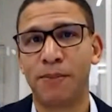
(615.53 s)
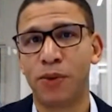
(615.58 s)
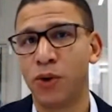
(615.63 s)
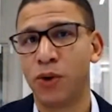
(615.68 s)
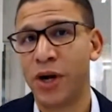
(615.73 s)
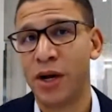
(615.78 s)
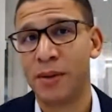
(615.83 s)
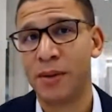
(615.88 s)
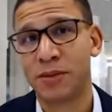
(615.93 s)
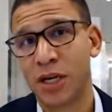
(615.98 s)

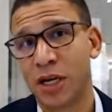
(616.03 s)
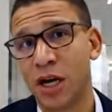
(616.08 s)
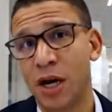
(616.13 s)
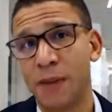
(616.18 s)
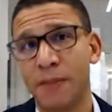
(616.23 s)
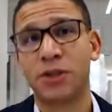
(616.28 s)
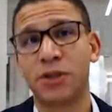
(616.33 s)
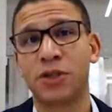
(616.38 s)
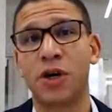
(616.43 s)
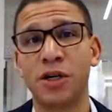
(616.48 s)
Programs like
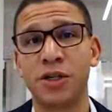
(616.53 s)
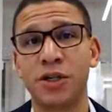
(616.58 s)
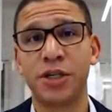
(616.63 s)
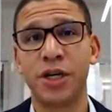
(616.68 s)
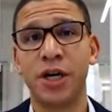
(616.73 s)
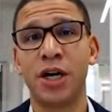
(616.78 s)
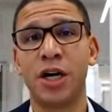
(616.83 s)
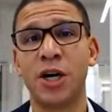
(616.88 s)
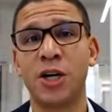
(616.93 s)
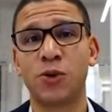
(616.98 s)
Compass
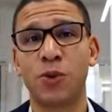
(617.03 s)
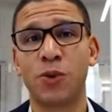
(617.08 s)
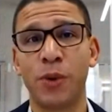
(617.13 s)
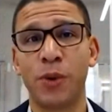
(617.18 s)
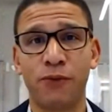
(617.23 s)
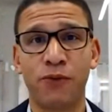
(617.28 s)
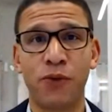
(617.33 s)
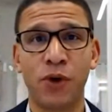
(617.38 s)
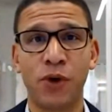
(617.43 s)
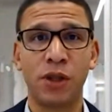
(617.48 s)
Concierge, where
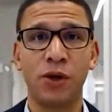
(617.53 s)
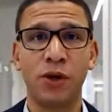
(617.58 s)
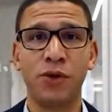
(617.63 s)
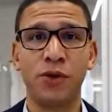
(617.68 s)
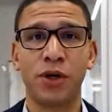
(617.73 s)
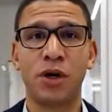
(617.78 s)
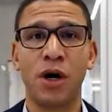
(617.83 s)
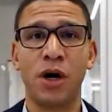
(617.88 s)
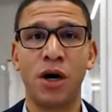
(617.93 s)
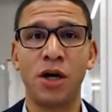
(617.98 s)
we front load
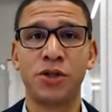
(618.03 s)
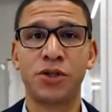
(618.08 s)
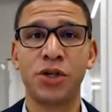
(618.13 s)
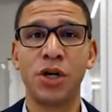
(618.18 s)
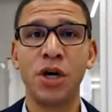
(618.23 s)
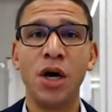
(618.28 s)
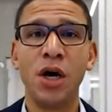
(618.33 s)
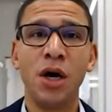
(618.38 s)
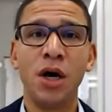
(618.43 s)
the cost